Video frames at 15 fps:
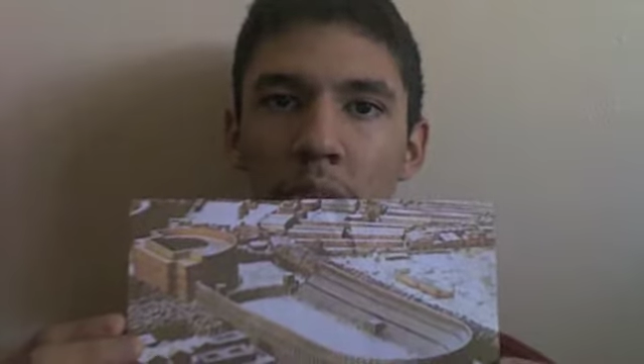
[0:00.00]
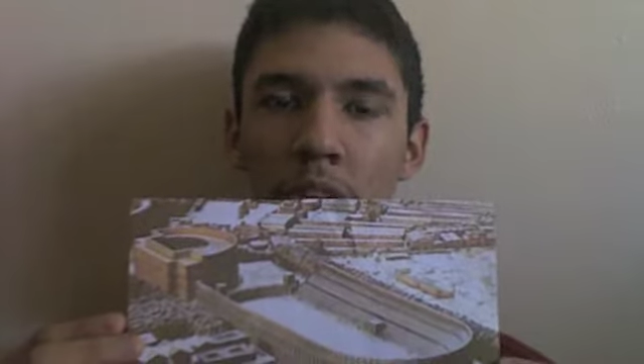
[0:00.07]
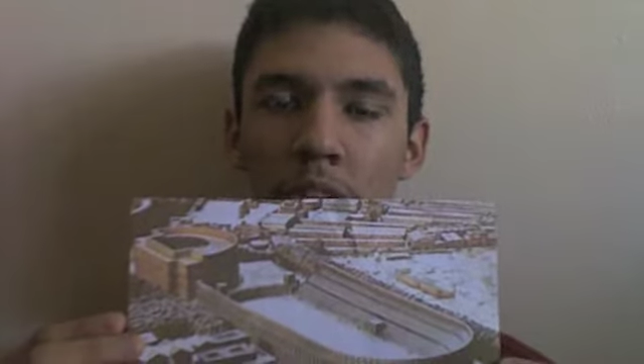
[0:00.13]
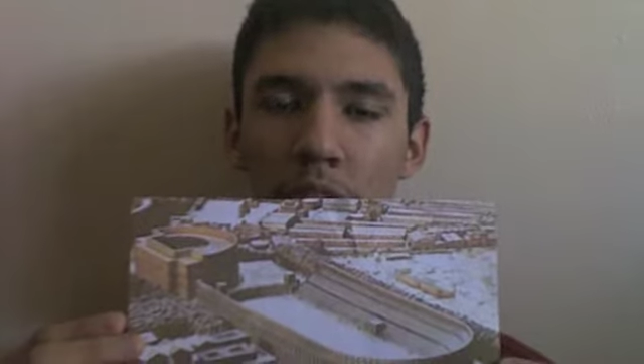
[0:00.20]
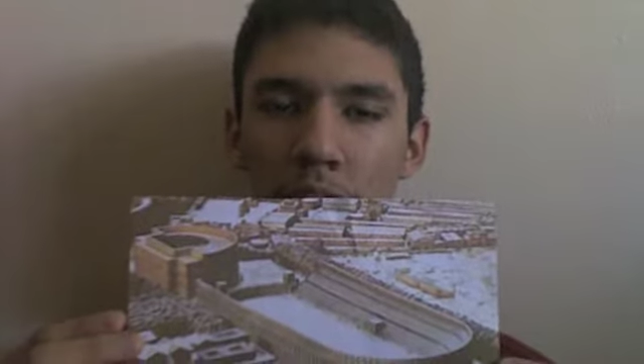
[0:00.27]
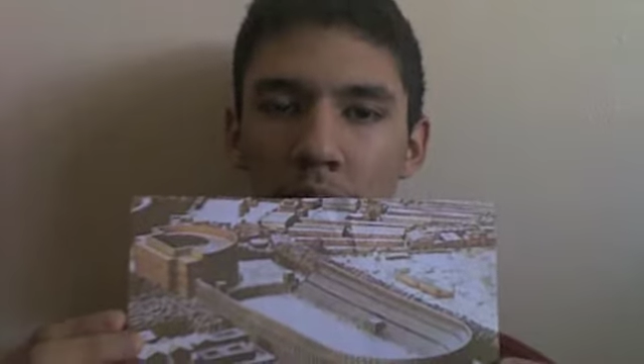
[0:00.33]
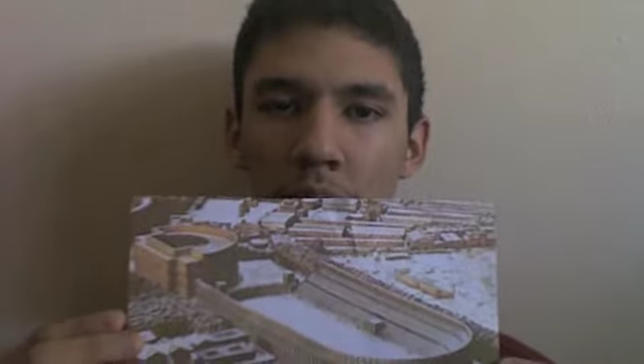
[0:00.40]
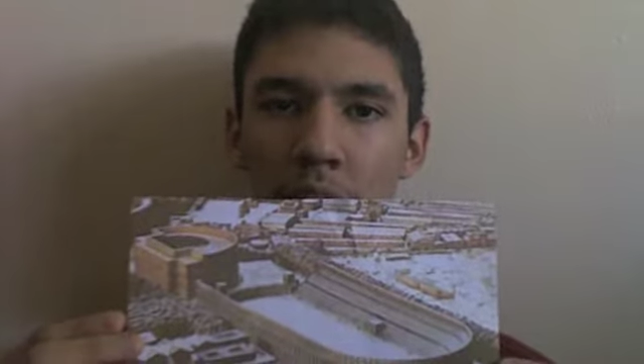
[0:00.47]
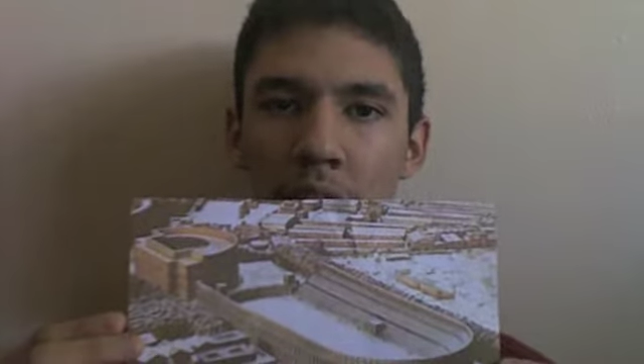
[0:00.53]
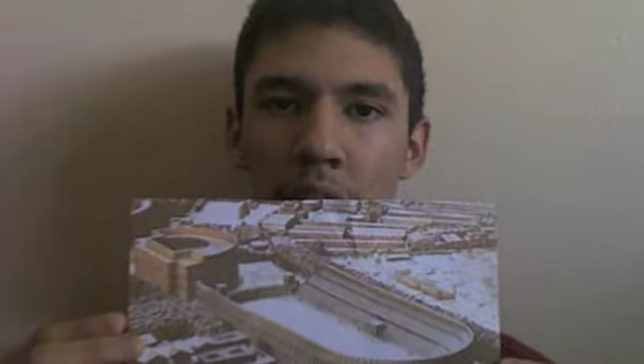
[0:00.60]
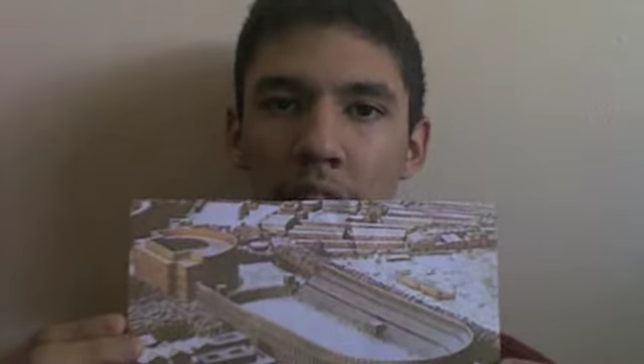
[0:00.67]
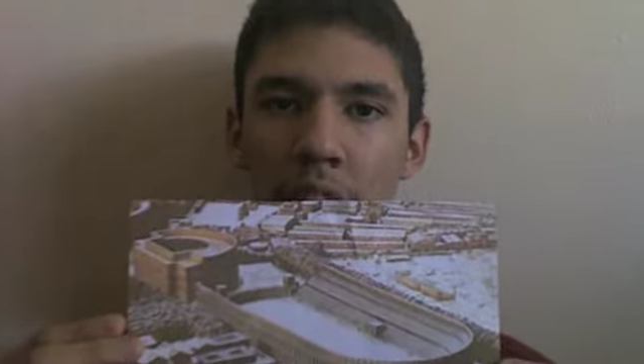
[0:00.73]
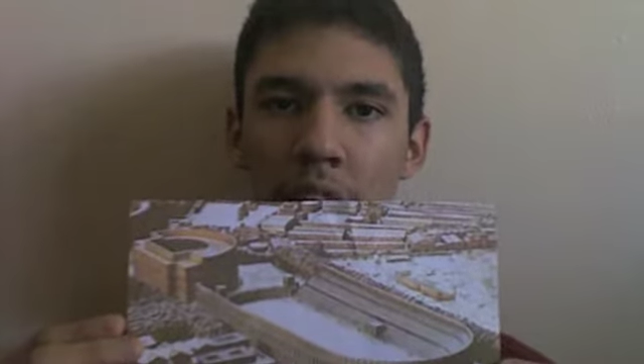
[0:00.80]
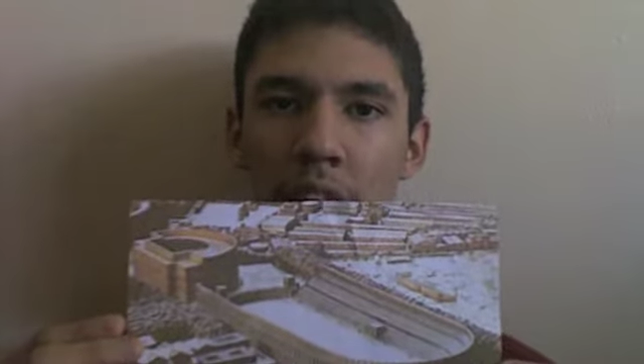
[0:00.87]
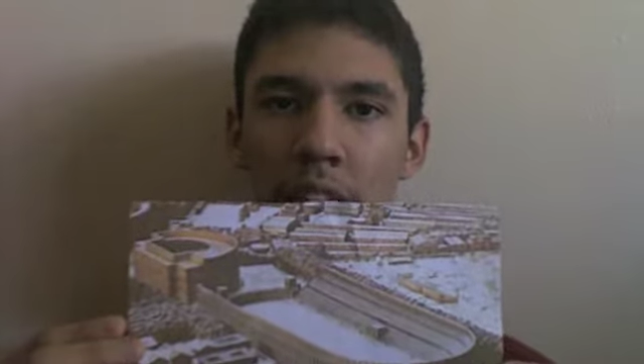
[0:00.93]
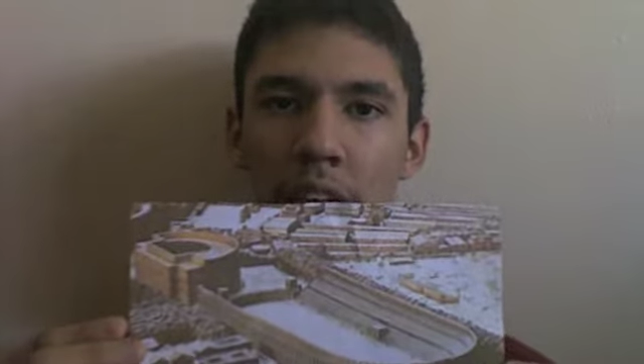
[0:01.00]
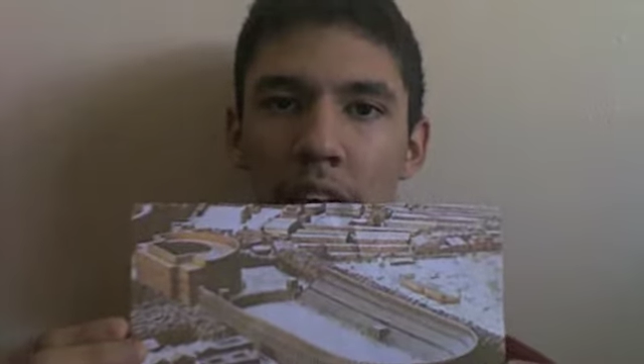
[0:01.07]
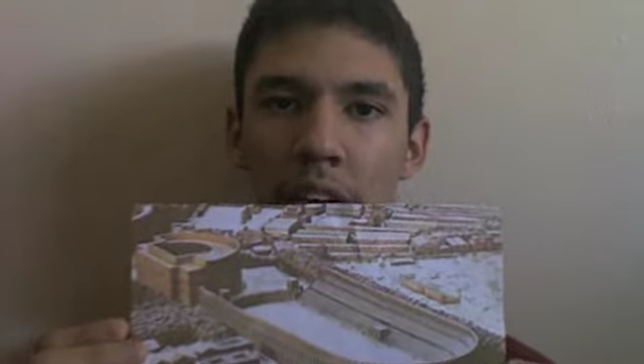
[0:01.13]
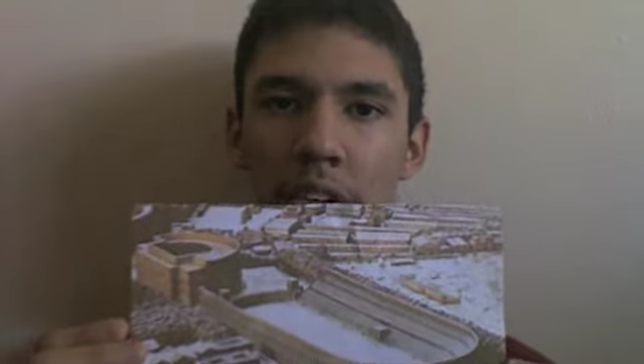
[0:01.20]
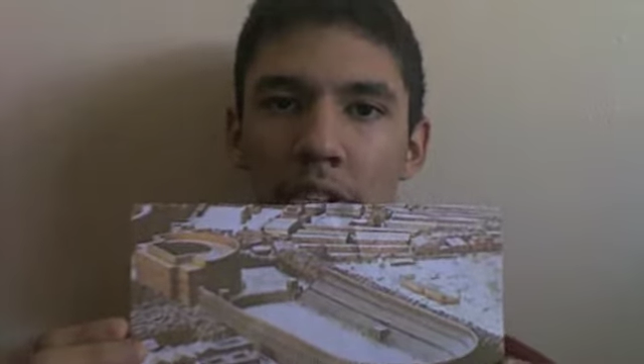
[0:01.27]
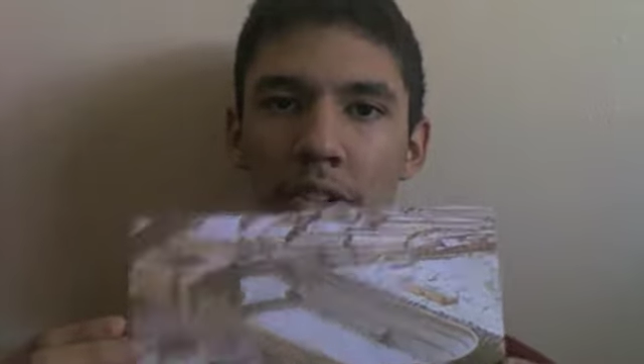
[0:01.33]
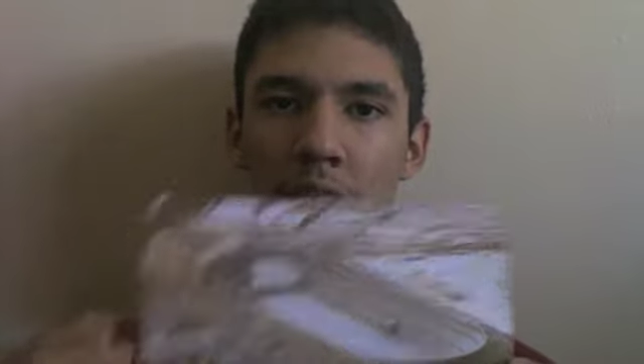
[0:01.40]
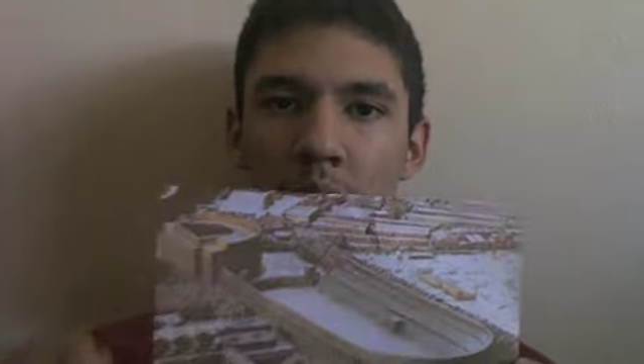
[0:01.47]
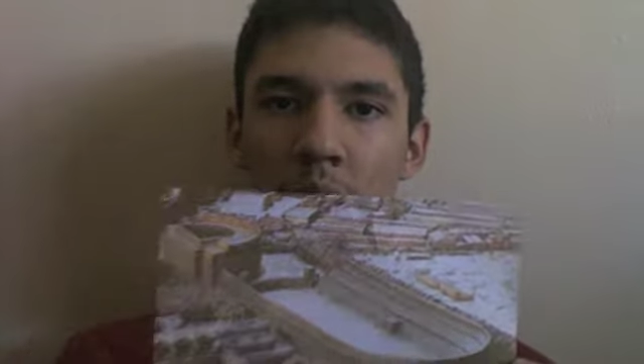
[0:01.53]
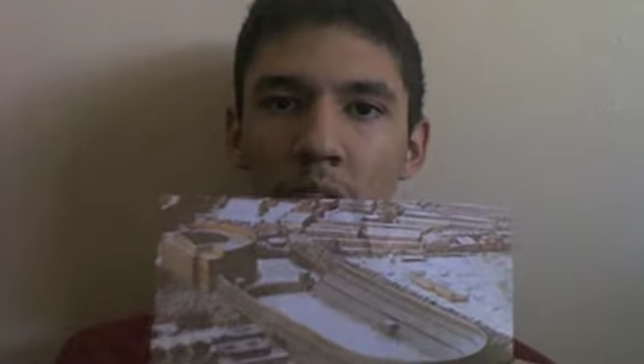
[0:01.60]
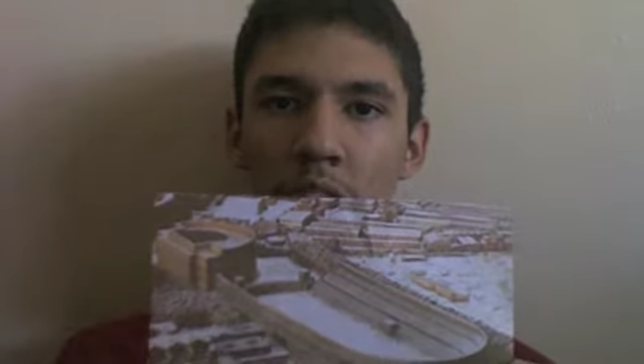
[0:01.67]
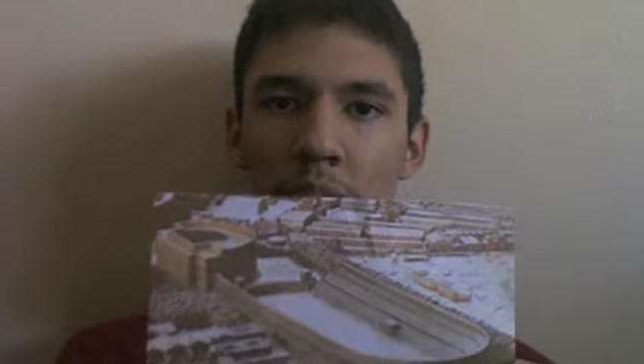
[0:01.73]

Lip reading: dressmakers and tailors, was